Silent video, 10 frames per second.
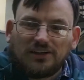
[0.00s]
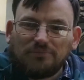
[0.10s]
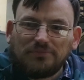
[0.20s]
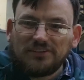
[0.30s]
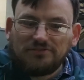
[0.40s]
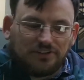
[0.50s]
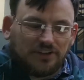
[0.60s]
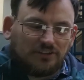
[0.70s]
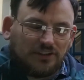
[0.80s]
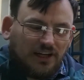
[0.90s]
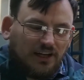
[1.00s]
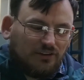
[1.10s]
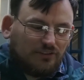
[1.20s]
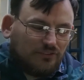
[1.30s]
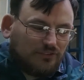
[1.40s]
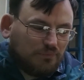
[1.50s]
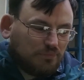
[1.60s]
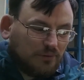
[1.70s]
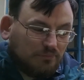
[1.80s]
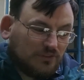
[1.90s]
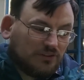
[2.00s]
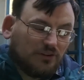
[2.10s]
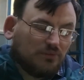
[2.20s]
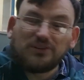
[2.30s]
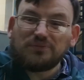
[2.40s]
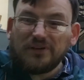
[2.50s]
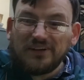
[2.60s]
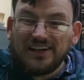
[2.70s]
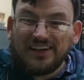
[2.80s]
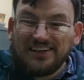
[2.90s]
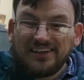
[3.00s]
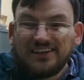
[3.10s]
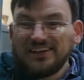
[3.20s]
comes in figuring out the prompt that was put in.